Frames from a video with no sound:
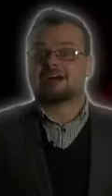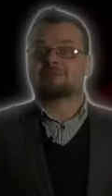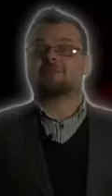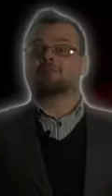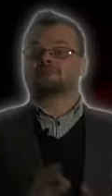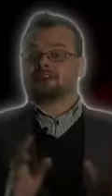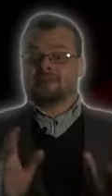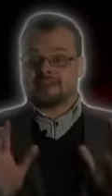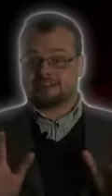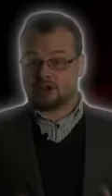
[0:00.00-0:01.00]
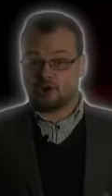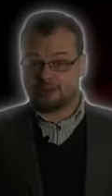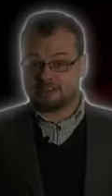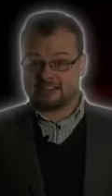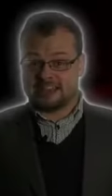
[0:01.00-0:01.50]
Now, before we dive
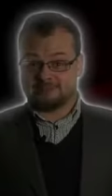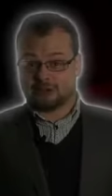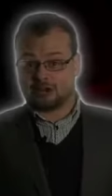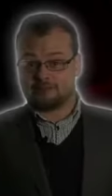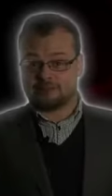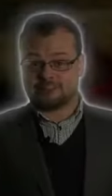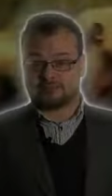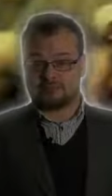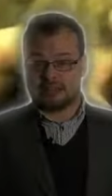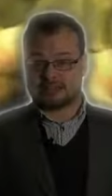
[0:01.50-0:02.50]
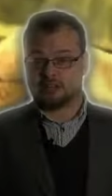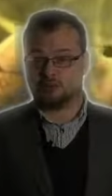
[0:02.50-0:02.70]
headlong into the hemoglobin-smeared